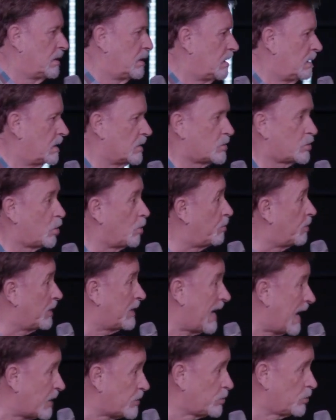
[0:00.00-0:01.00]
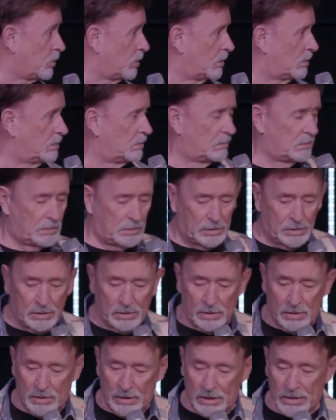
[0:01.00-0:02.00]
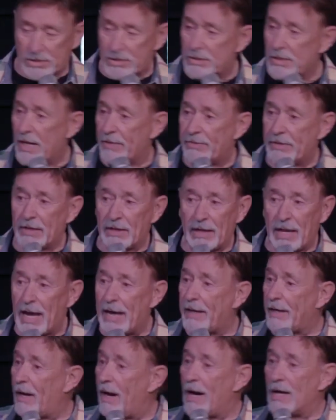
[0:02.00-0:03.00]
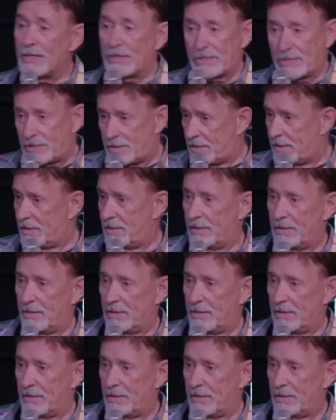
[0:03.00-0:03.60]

is supernatural. He's nothing like us,